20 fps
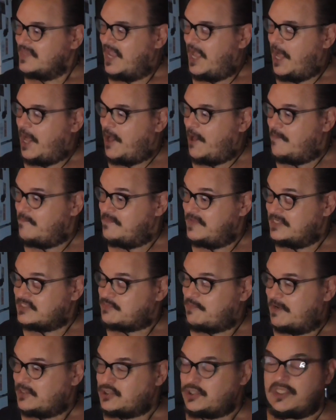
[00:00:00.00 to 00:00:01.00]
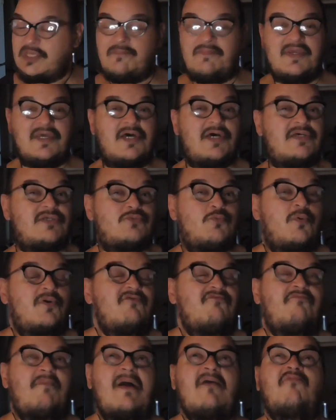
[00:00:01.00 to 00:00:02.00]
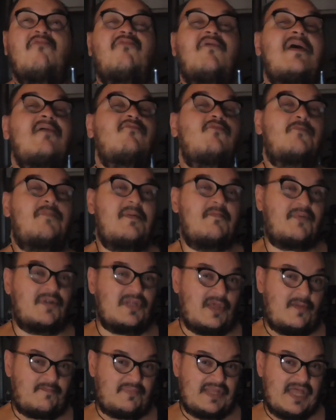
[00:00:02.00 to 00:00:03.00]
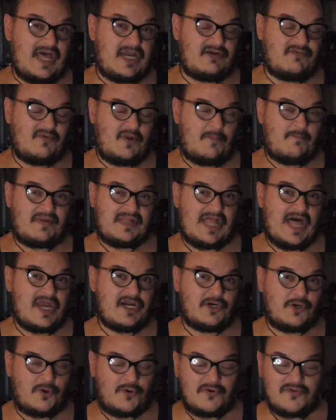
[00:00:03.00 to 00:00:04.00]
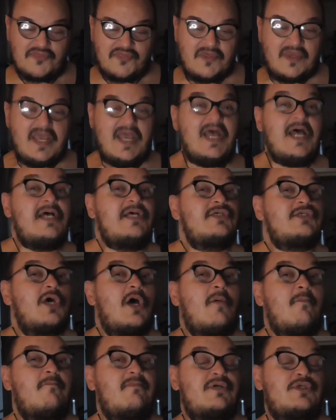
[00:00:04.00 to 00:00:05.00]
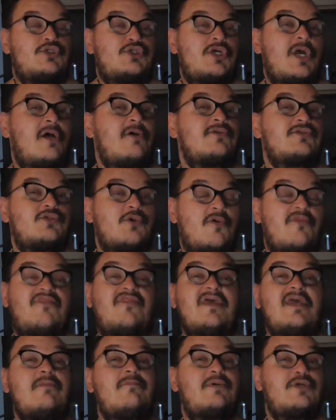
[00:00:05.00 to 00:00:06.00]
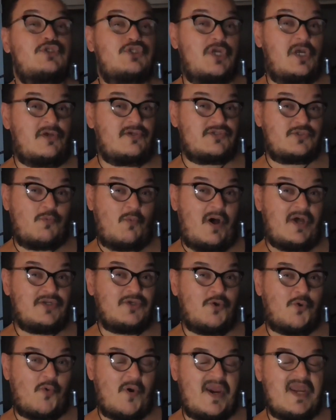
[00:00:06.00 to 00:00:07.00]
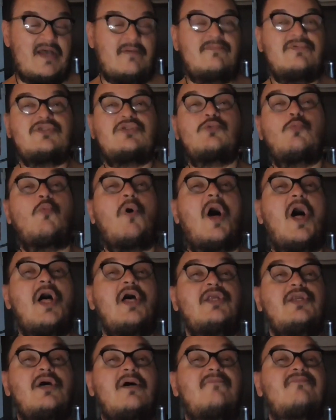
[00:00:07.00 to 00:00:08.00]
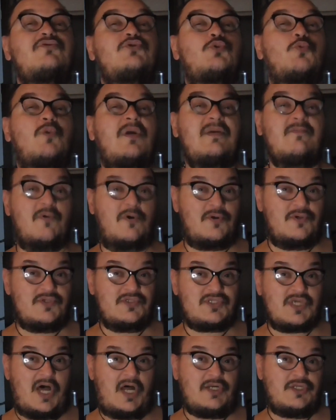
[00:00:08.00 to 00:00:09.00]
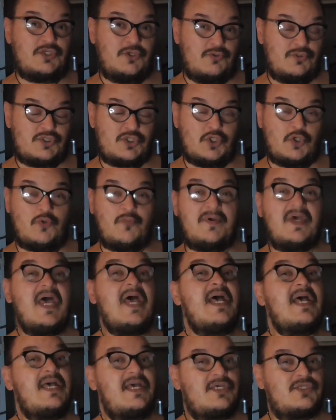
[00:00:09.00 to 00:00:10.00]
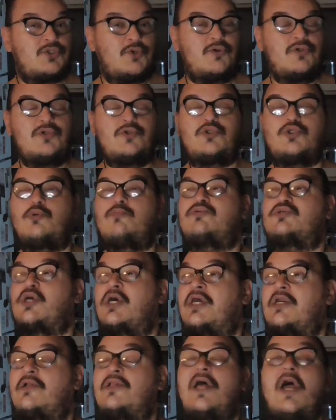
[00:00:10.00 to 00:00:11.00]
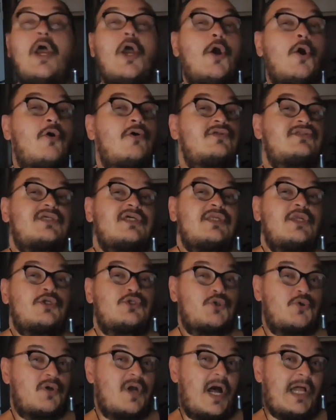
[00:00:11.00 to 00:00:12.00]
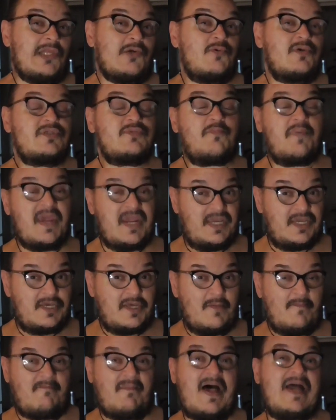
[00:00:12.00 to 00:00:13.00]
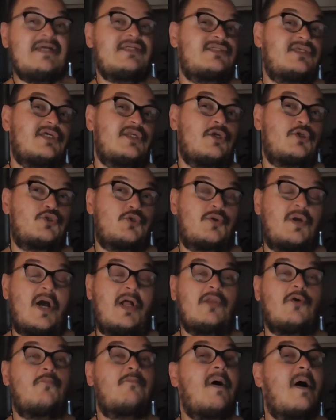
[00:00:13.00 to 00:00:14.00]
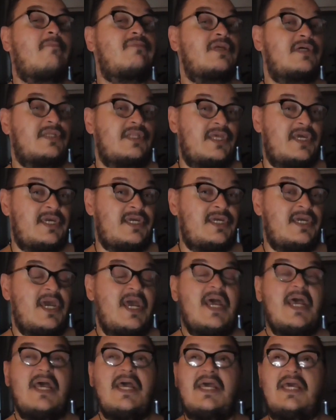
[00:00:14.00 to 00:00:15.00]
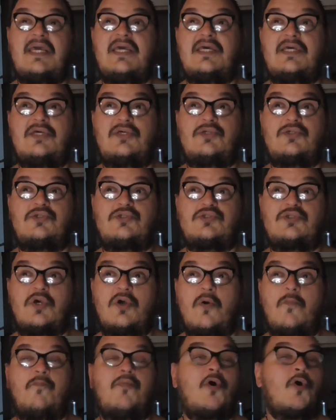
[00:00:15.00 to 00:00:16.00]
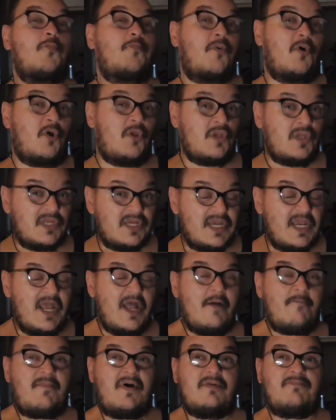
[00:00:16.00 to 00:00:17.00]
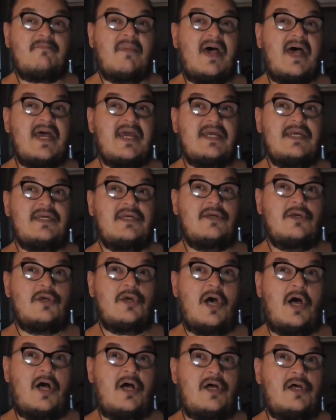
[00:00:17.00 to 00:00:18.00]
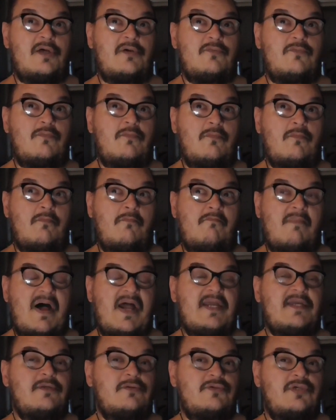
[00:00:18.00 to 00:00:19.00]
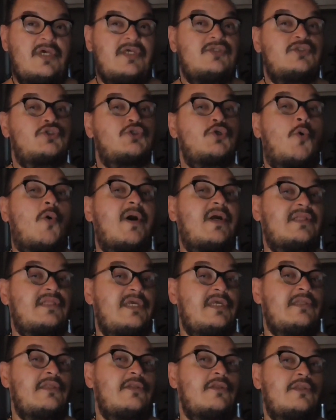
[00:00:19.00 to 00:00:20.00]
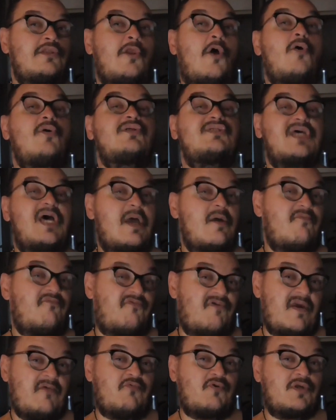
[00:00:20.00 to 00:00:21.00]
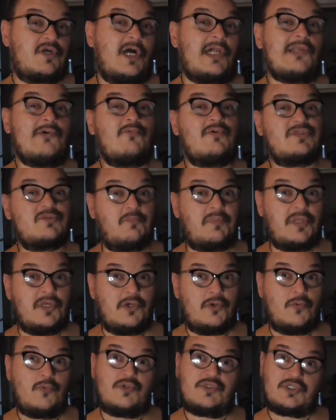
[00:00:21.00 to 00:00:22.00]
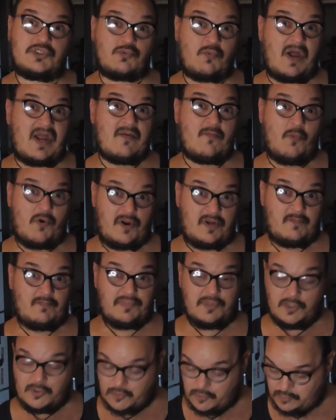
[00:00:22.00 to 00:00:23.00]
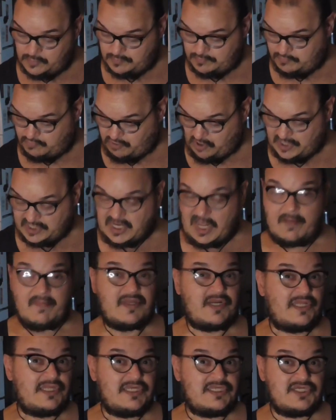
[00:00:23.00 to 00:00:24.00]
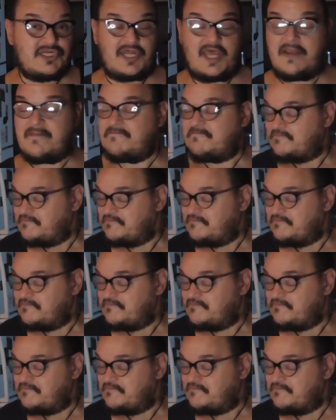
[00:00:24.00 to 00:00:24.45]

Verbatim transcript: um, especially because one of my favorite people on planet, planet Earth, Michelle, the Michelle Swan Graham, Swan of Dreamers on YouTube, is her YouTube channel. Her signature color is pink. My signature color publicly is purple. But my uh, my historically long-time favorite color is blue, which is why I'm wearing blue predominantly today.